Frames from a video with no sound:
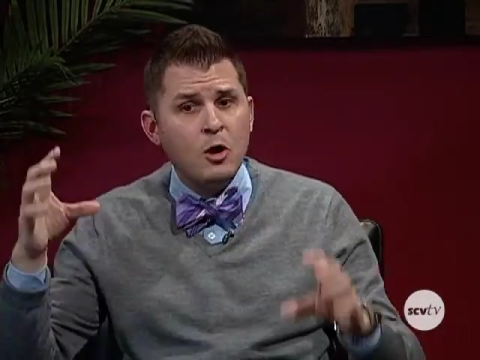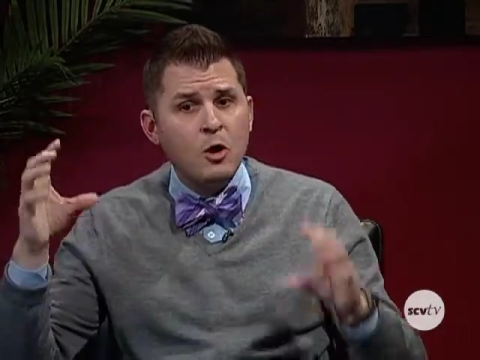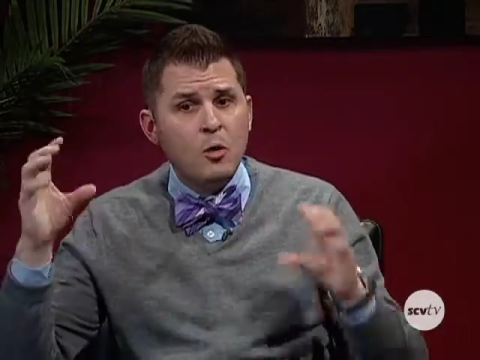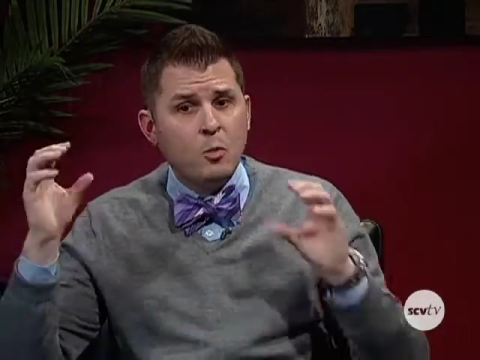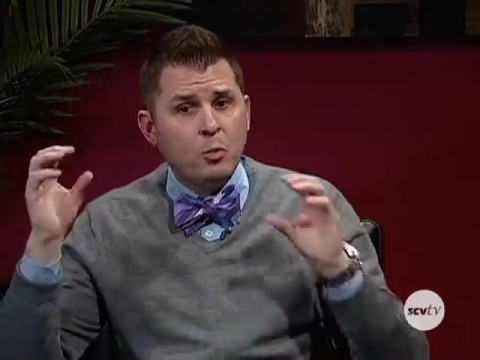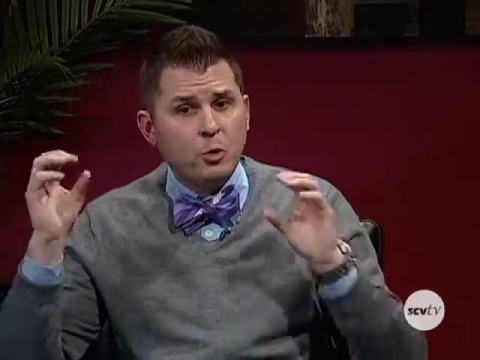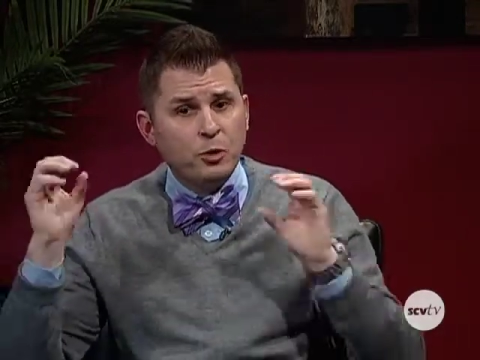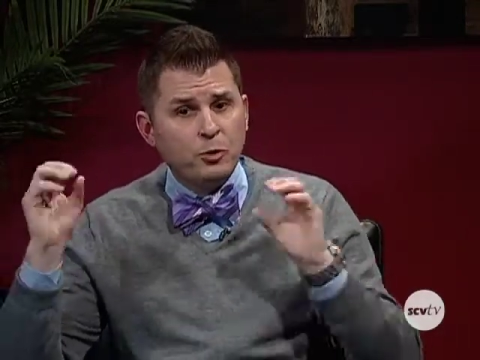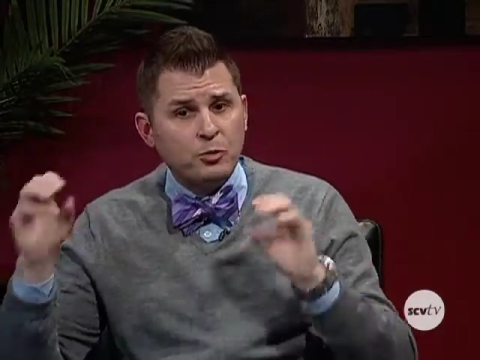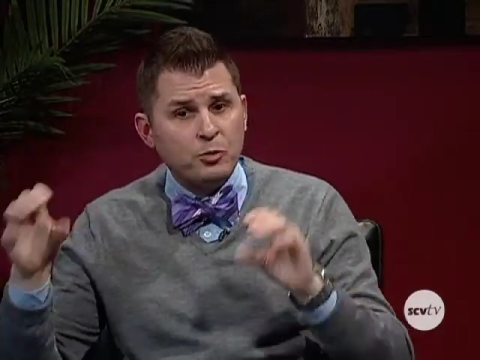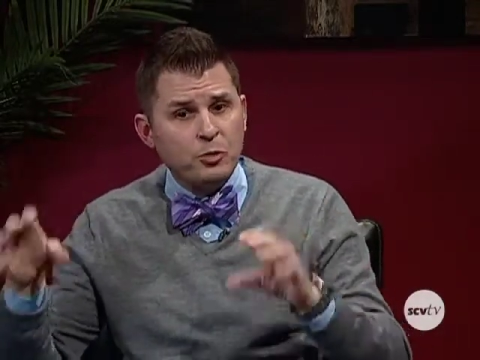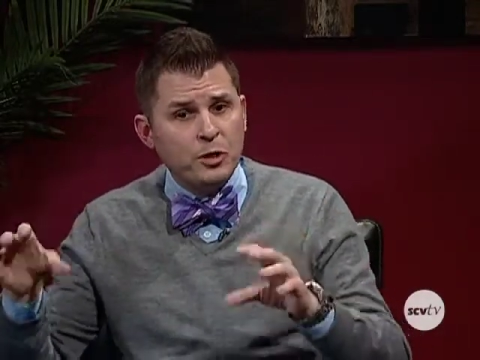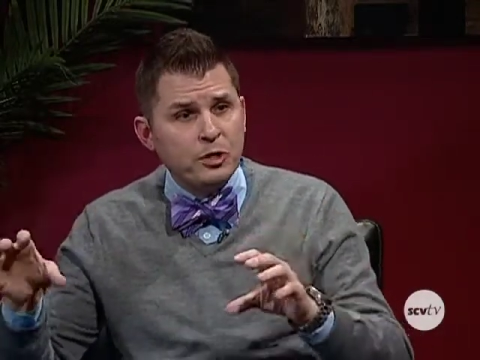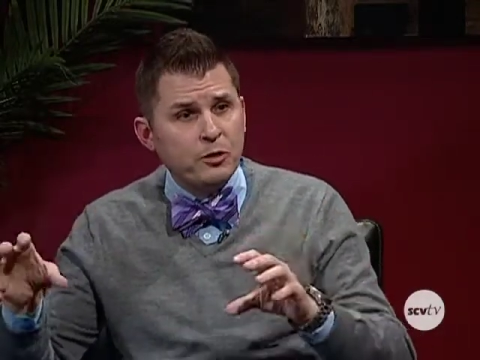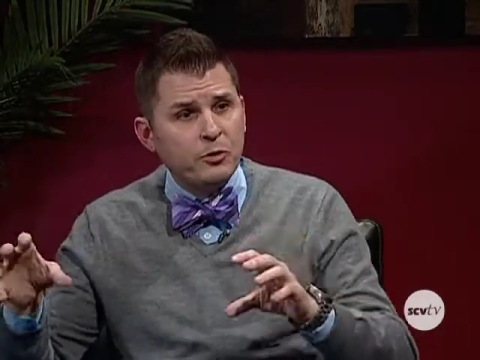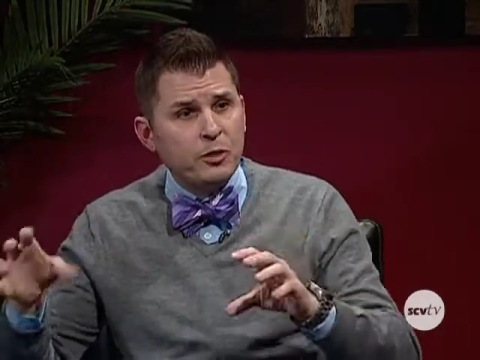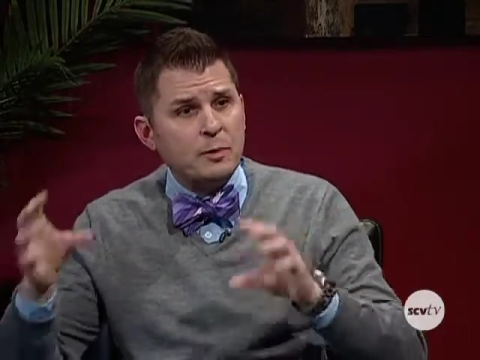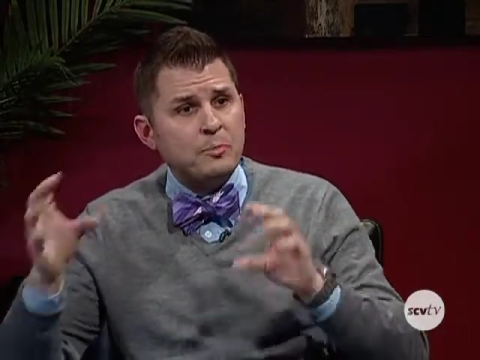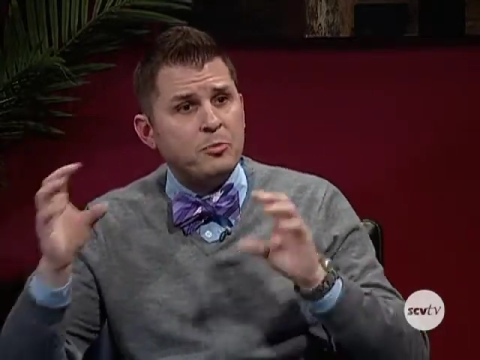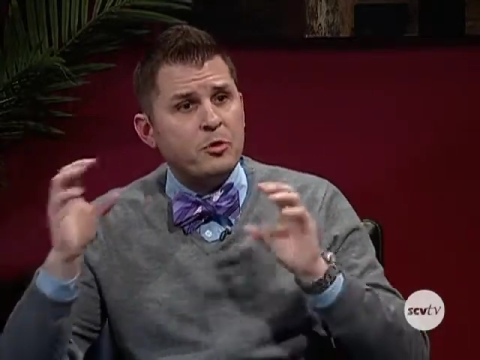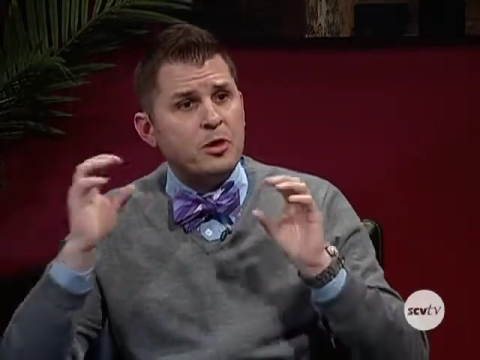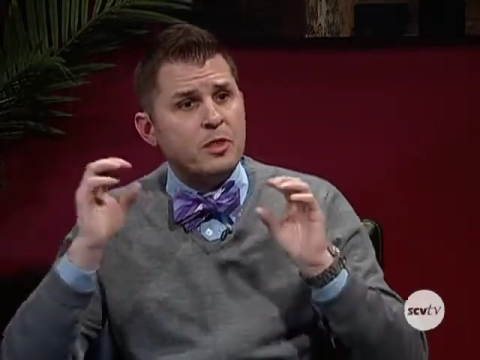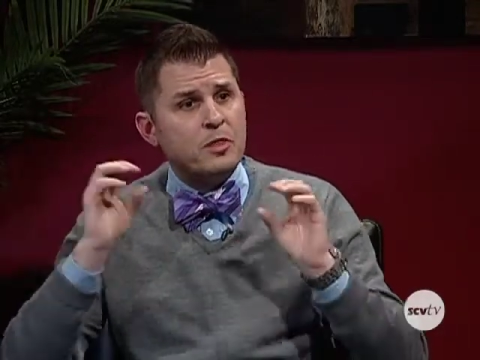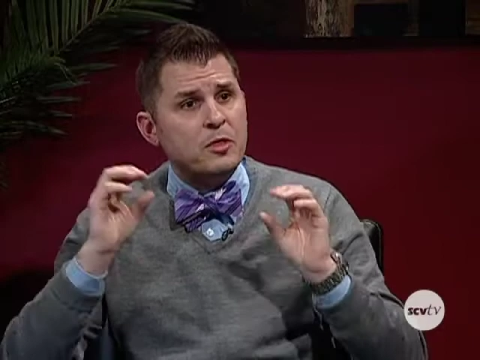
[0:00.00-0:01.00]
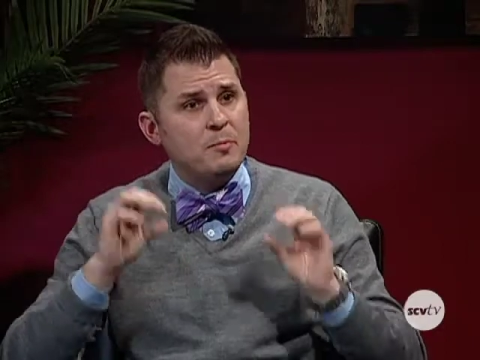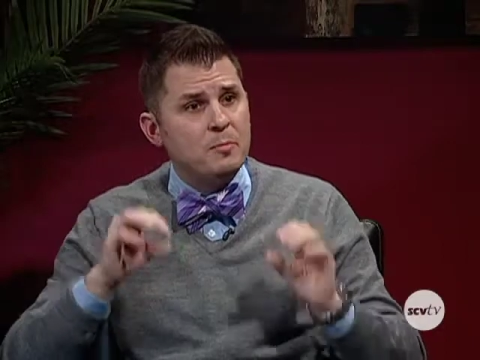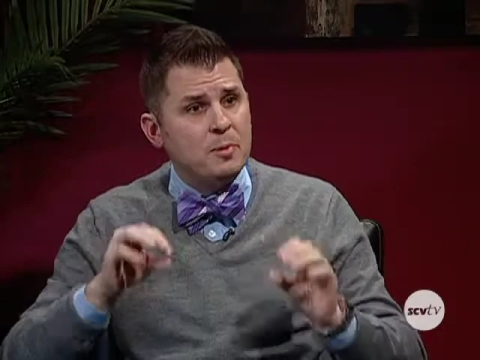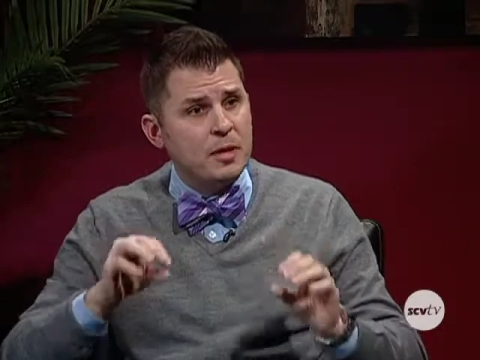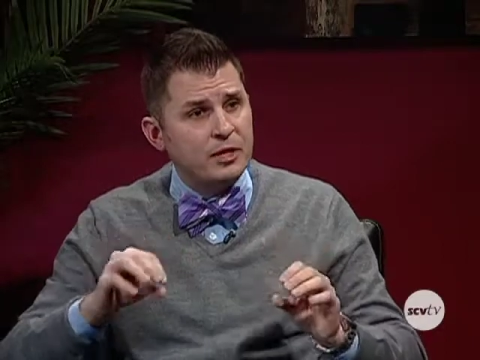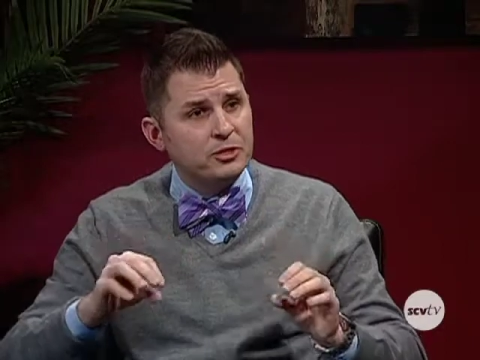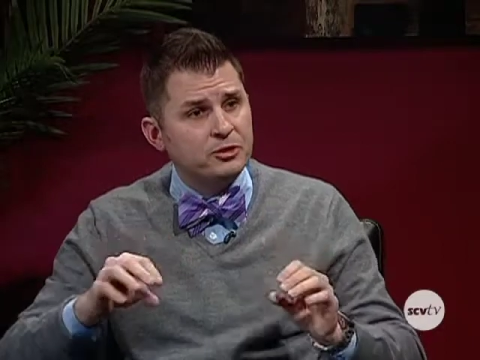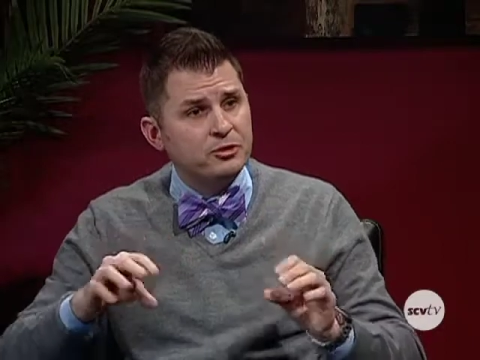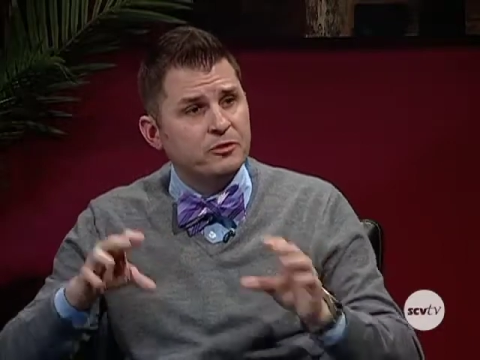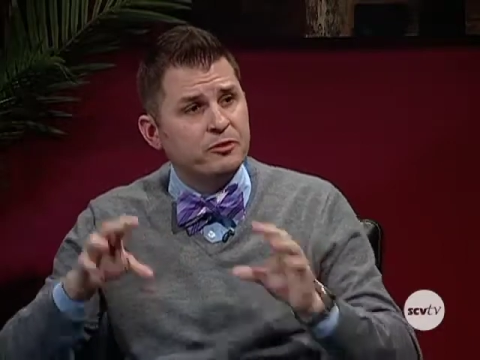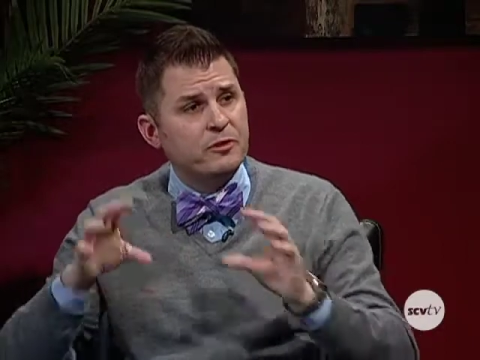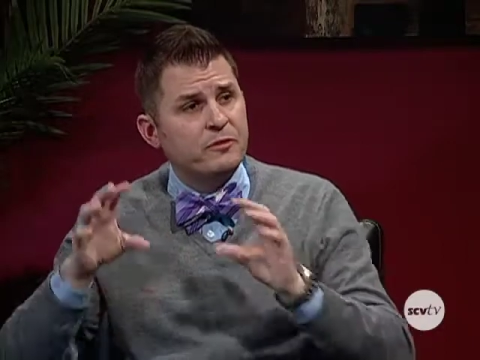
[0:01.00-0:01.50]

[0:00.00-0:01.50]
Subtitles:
We're literally putting the pictures